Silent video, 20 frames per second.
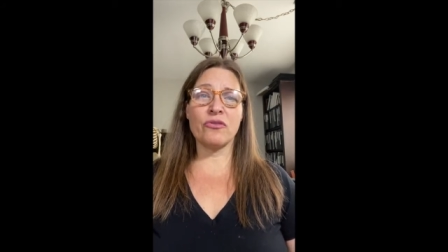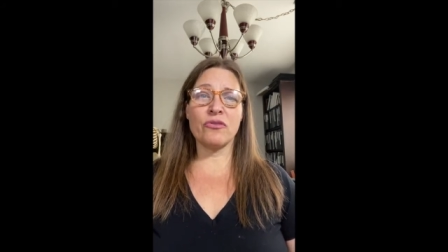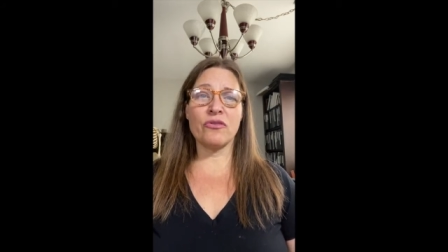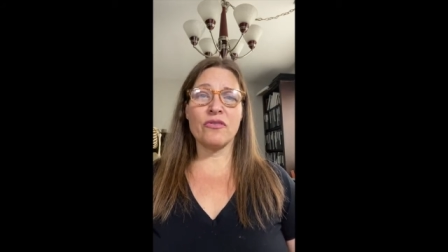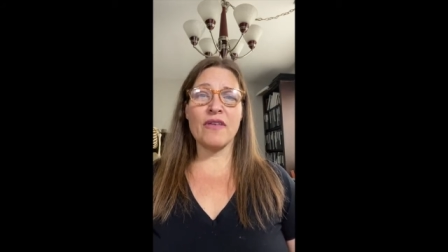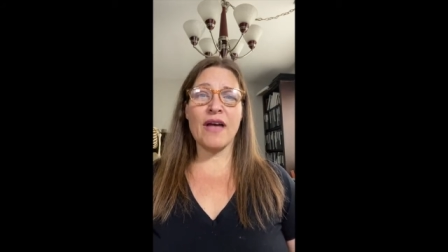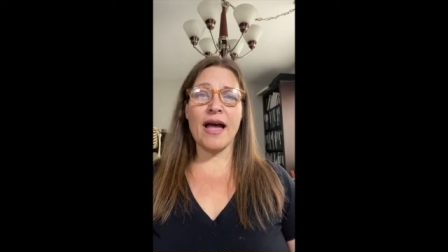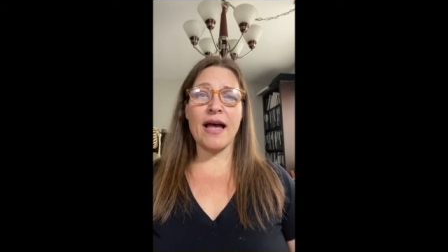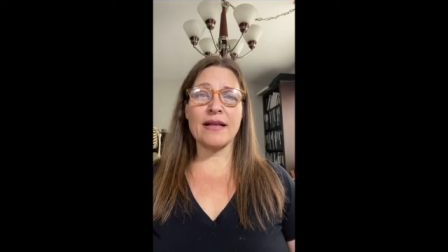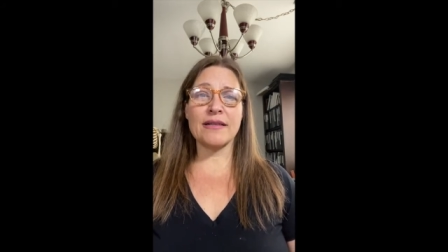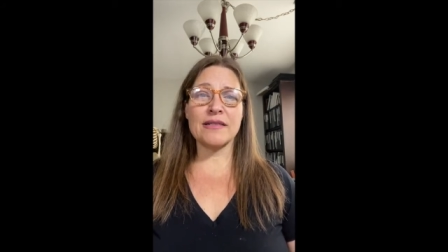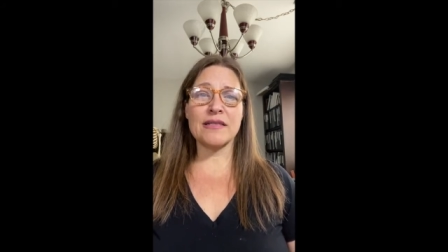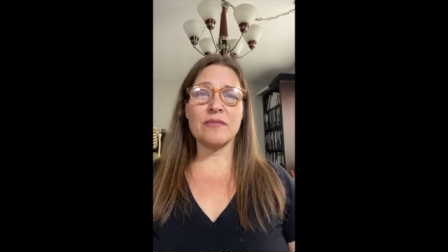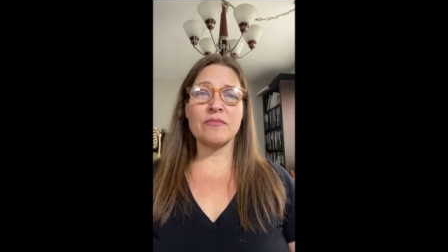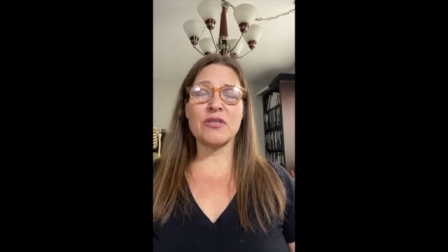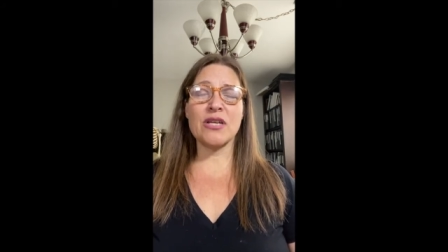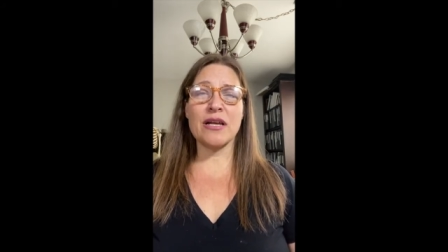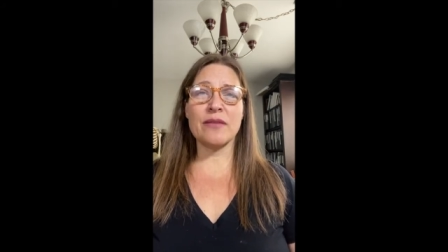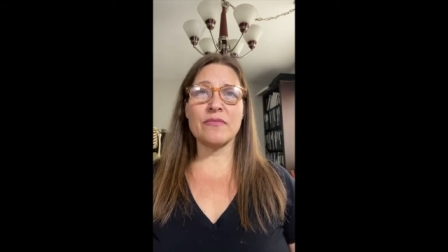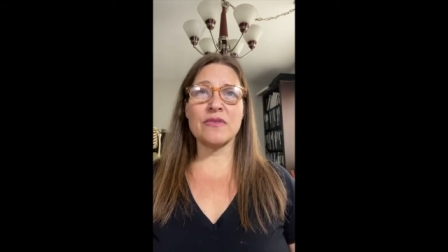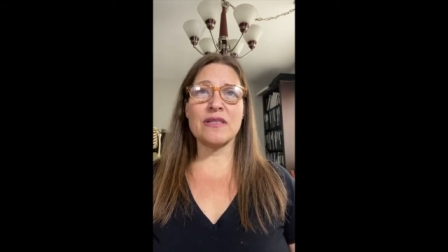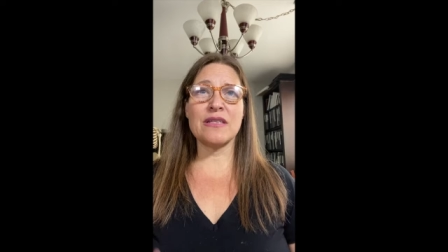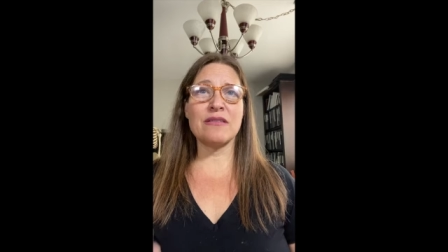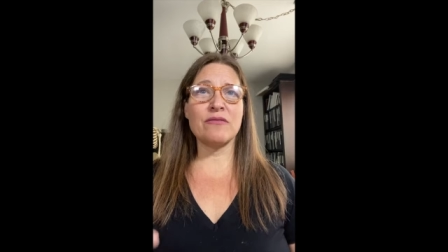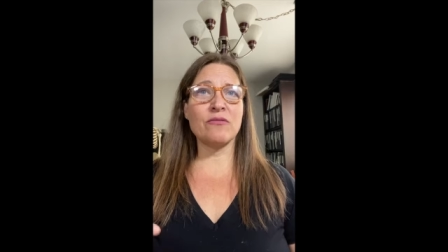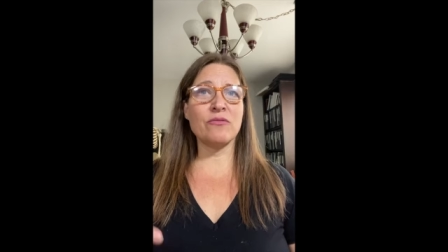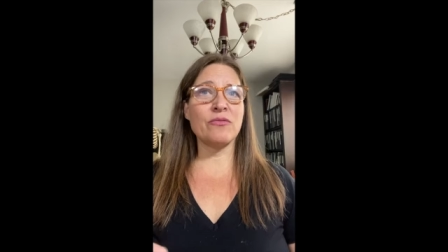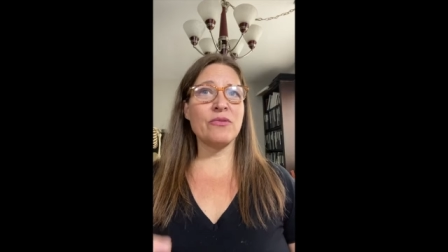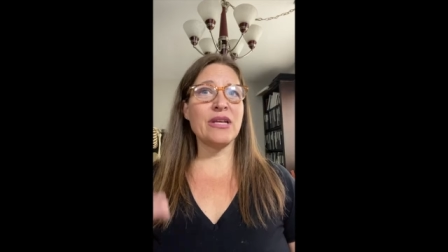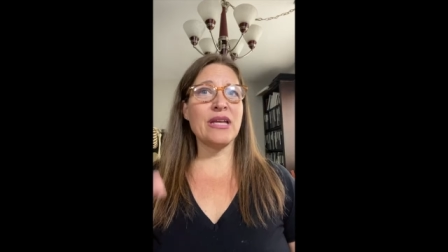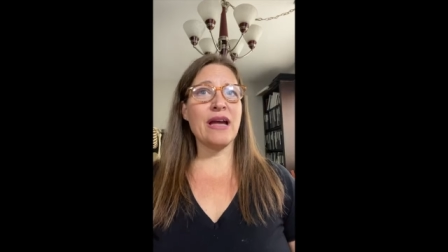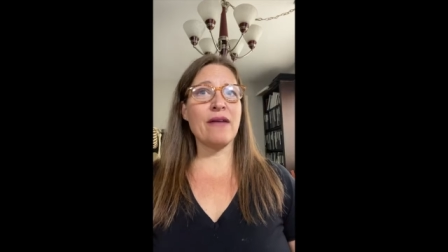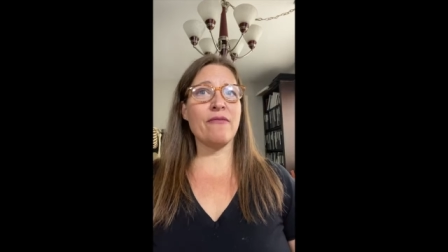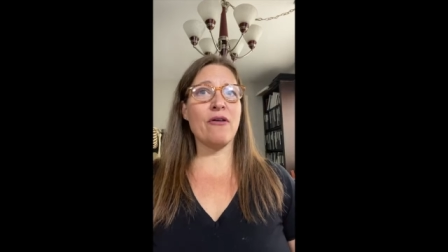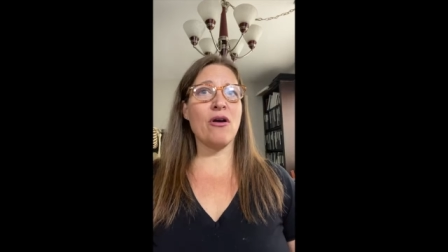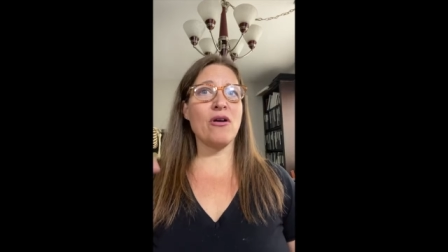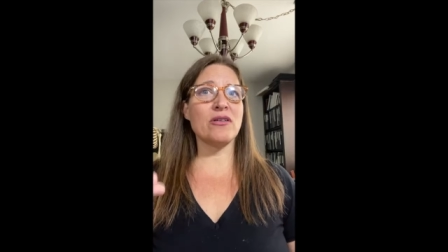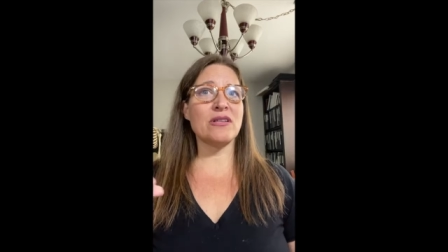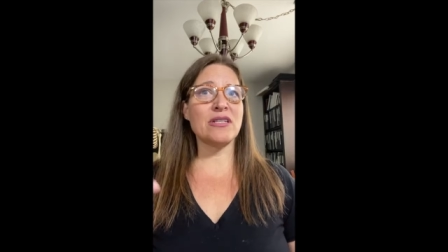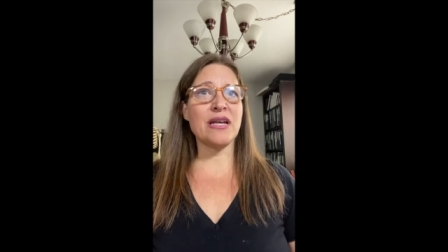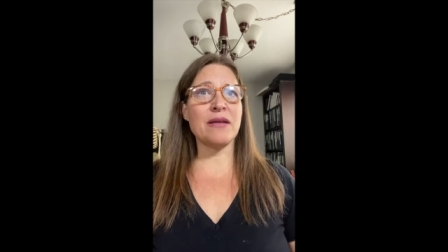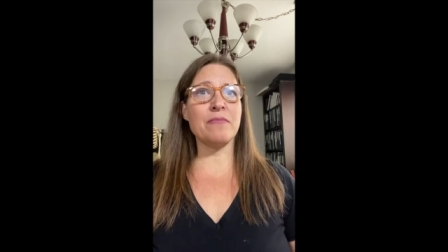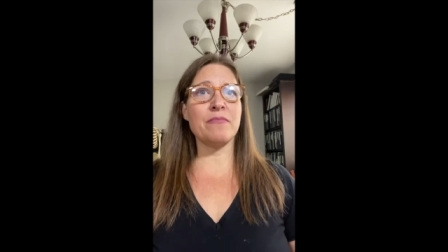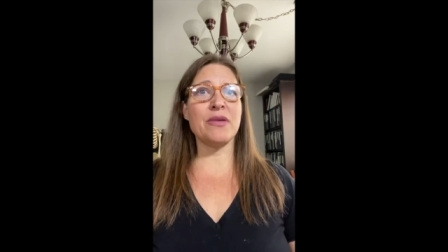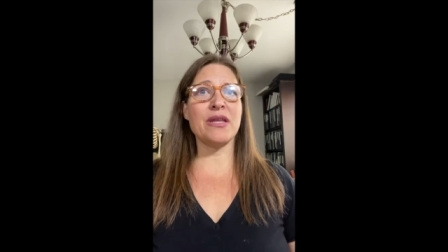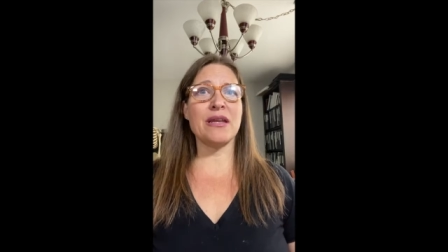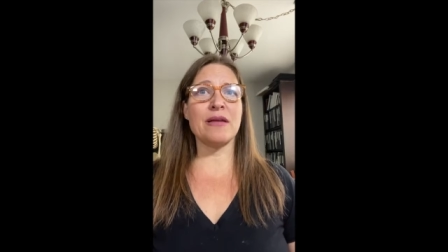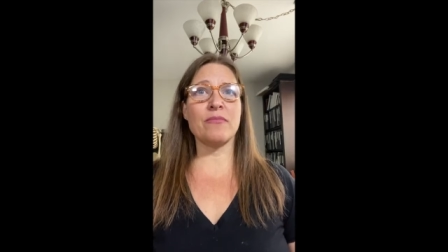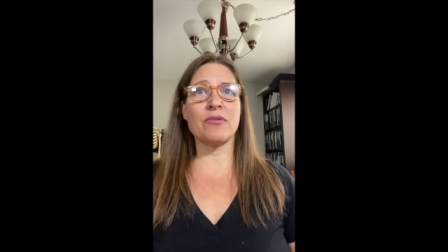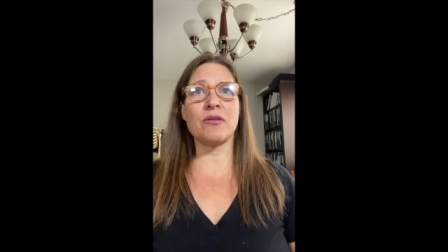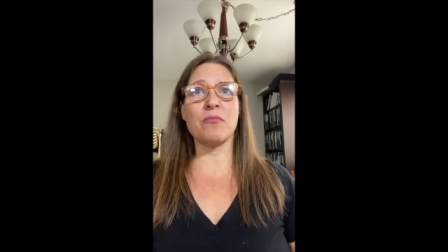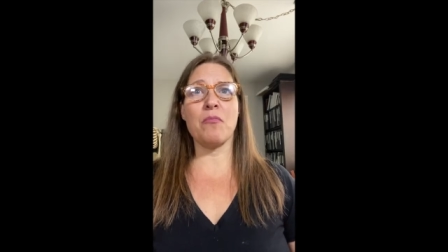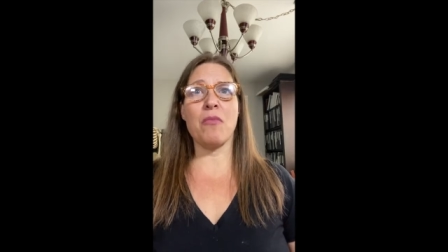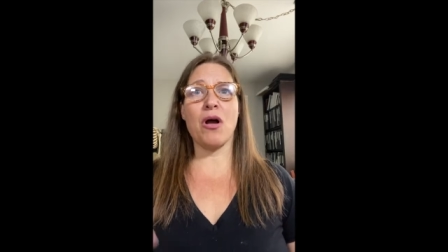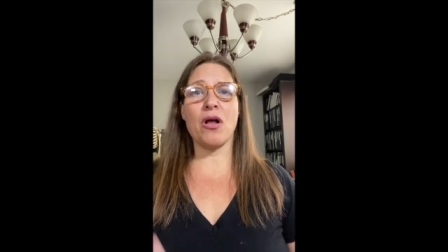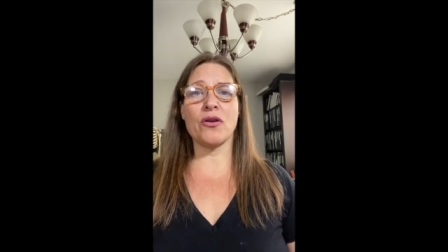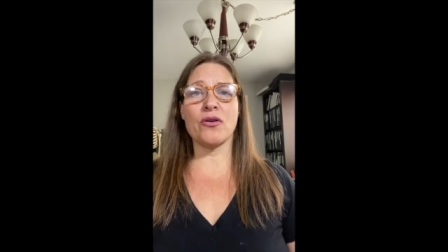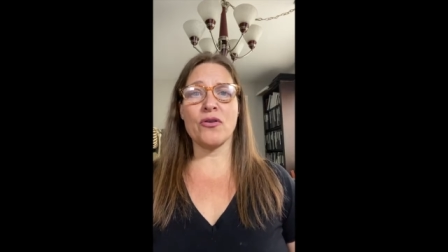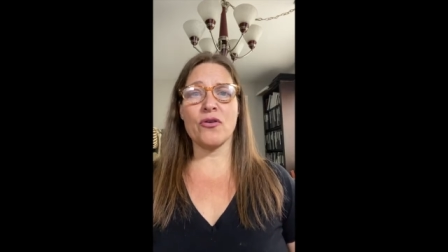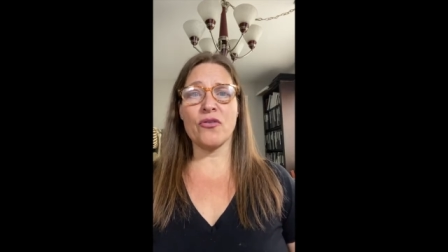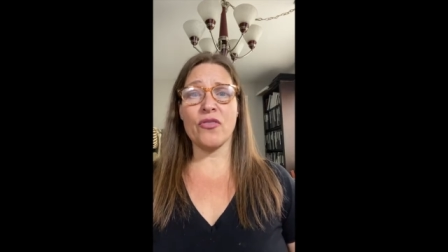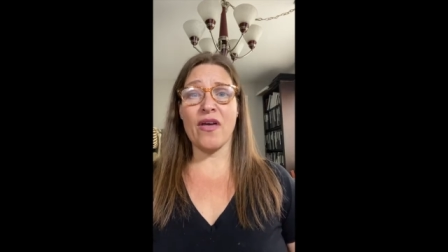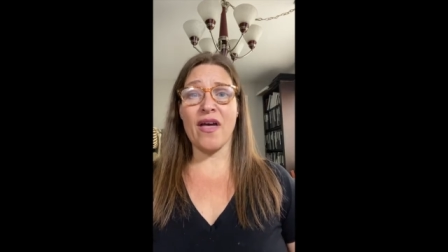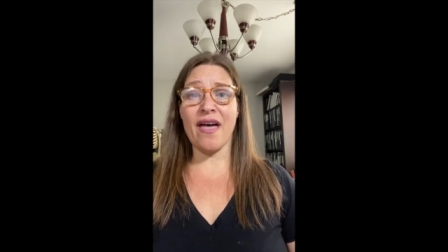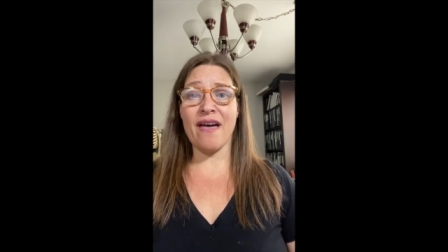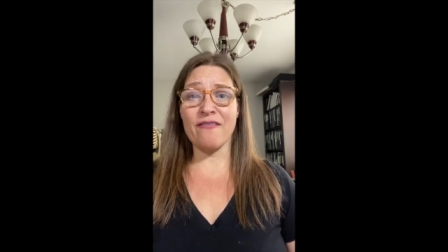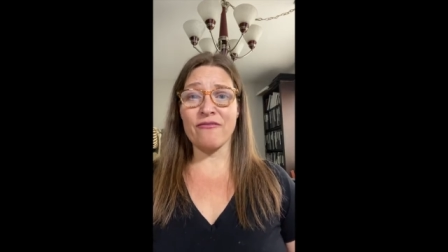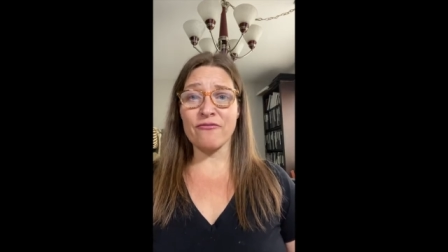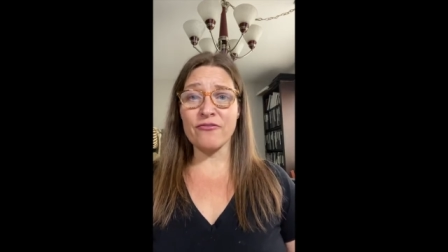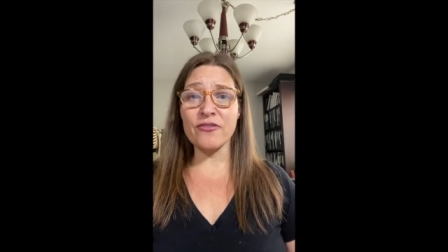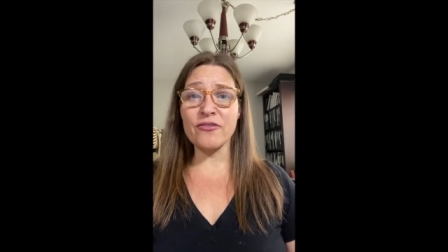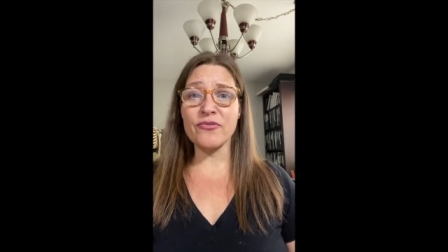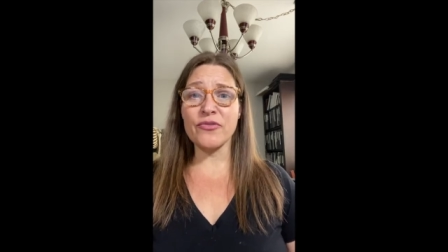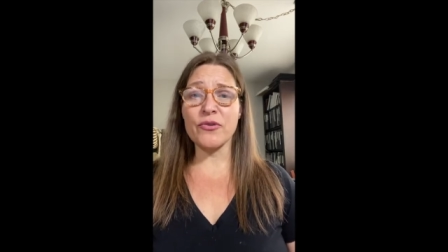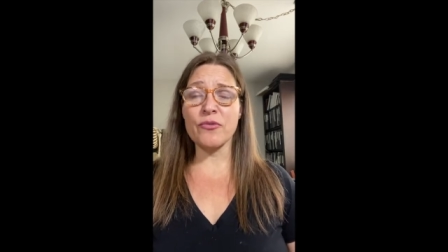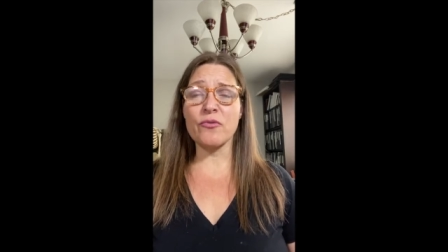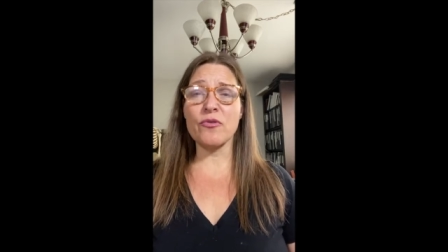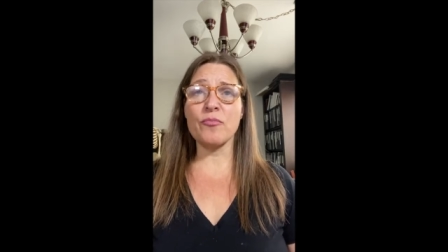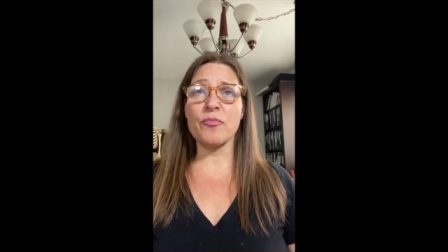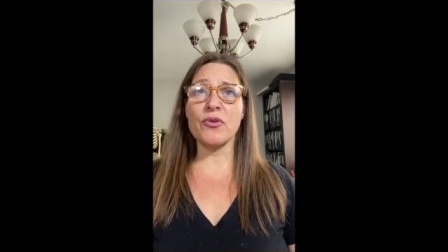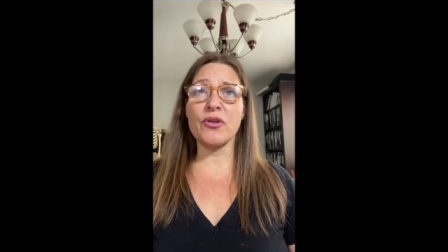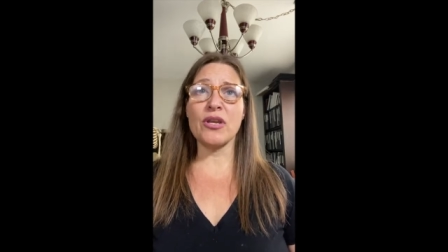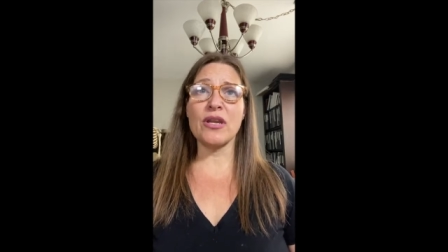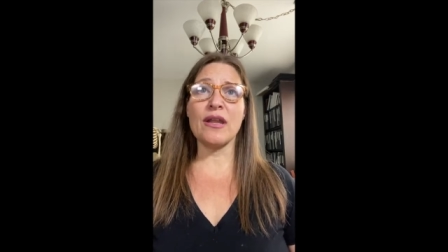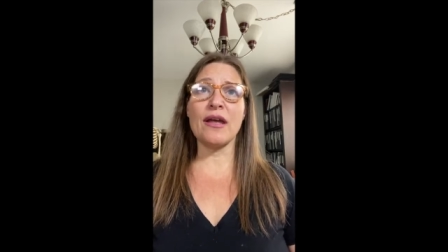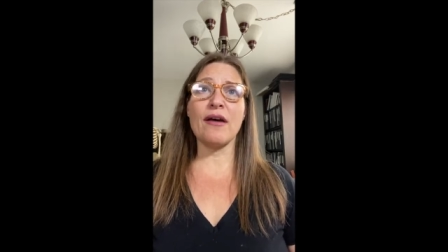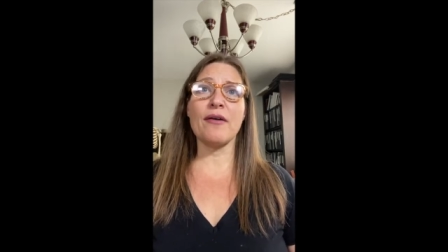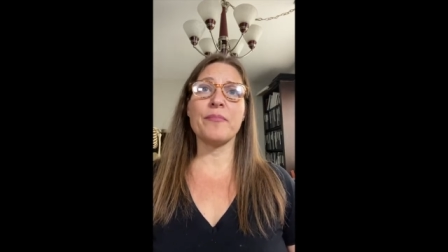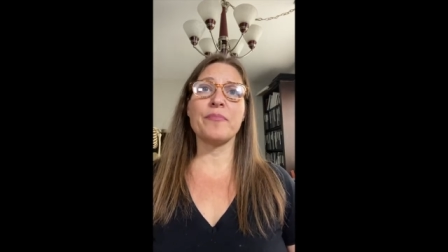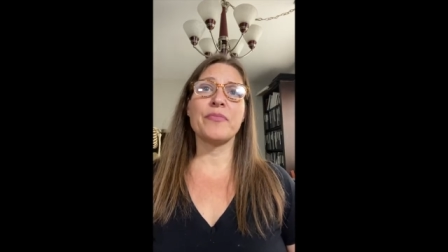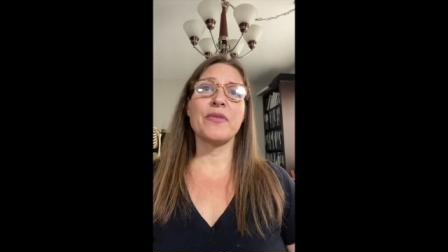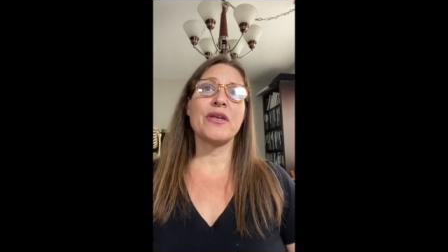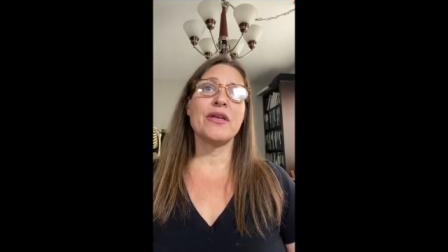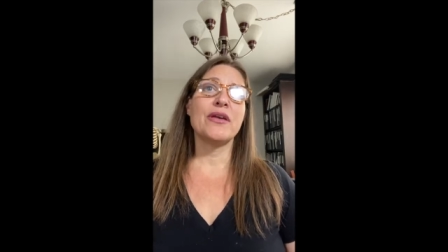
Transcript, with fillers: that sometimes then we have a hard time being able to monitor the effort that we're putting out.